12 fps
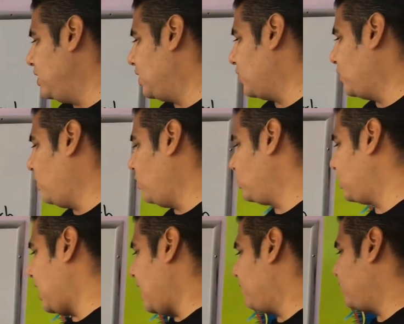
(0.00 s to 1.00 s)
goes
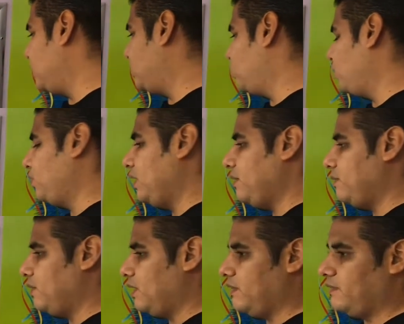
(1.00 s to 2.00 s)
after to be
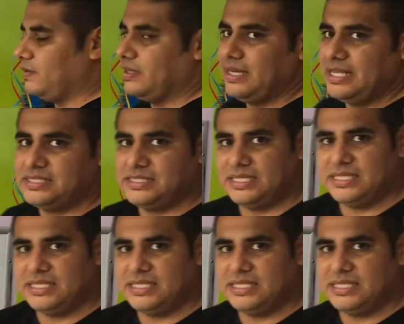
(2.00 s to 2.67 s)
verb. Let's see these